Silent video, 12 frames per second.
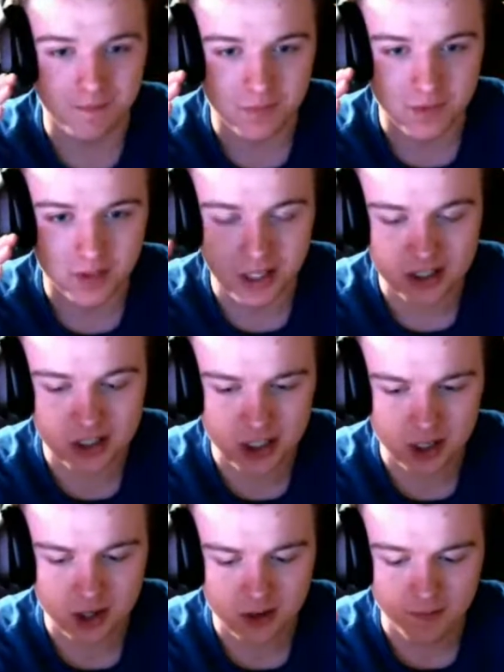let's
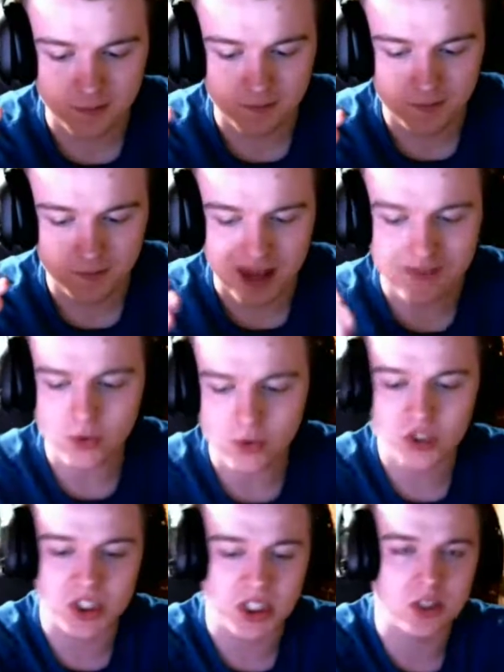Have you
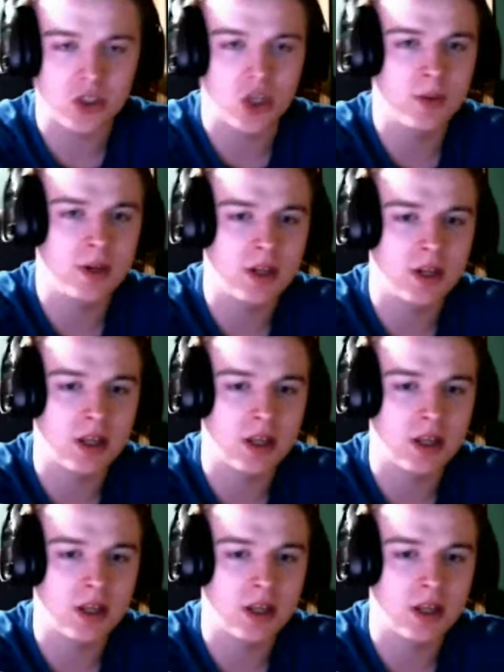seen the tournament?